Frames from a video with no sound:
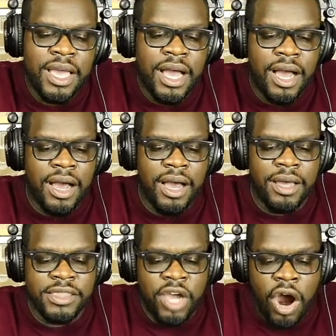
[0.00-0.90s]

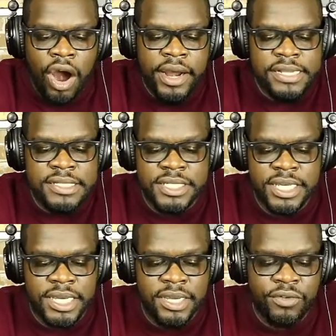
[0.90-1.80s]
The
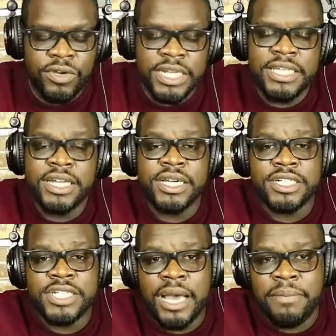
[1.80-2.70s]
RNC really did a good
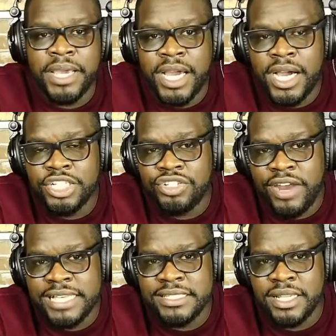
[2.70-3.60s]
job in
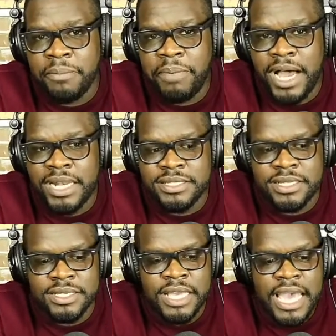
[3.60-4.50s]
contrasting the policies,